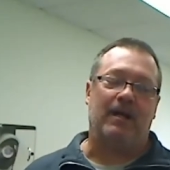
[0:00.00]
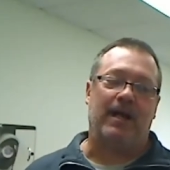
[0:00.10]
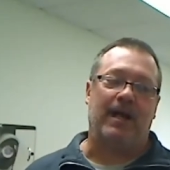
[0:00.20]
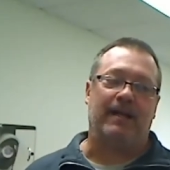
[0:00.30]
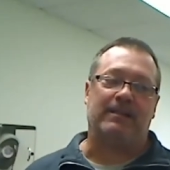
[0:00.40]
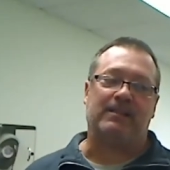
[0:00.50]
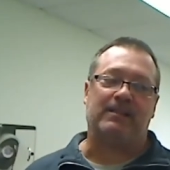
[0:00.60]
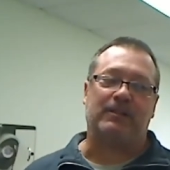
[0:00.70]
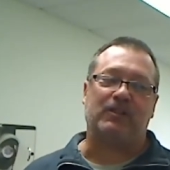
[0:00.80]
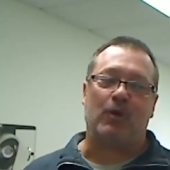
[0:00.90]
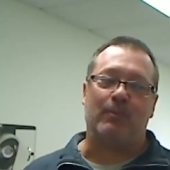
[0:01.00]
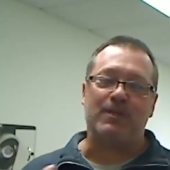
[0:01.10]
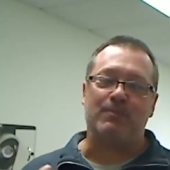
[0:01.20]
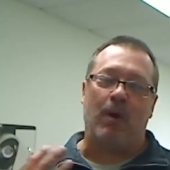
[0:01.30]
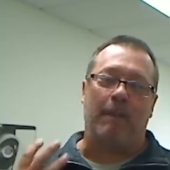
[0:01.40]
there's so
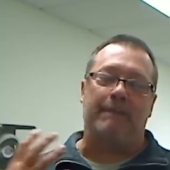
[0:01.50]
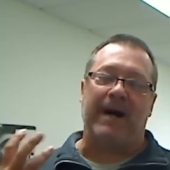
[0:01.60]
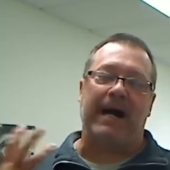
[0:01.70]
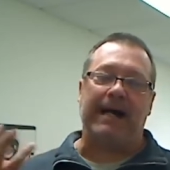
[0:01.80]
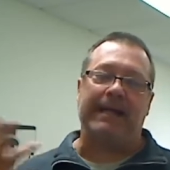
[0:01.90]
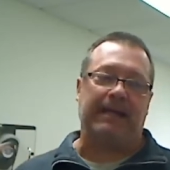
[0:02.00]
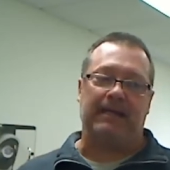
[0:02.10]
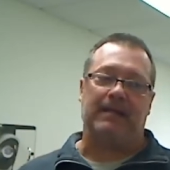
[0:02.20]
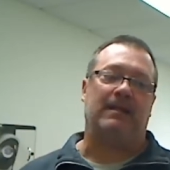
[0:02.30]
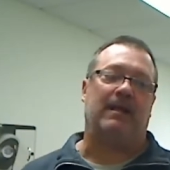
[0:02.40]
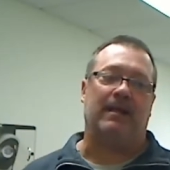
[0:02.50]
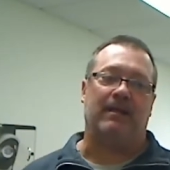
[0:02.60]
much more buy-in in